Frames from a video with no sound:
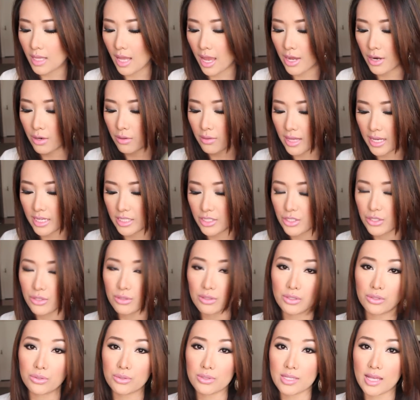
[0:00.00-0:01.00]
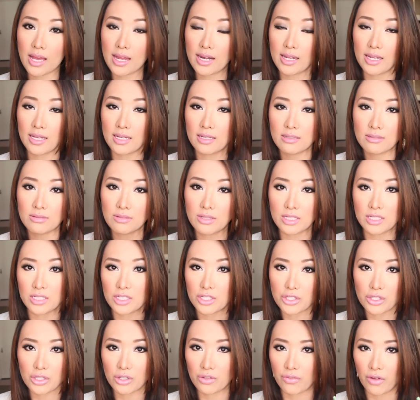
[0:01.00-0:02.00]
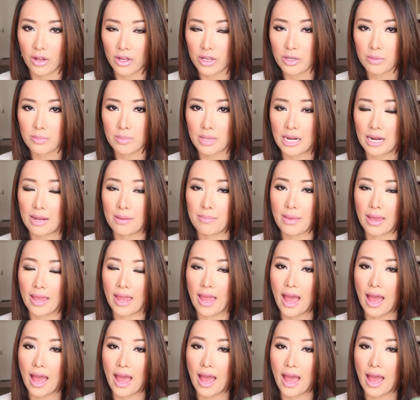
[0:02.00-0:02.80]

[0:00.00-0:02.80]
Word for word: I don't like to lose any additional volume that I may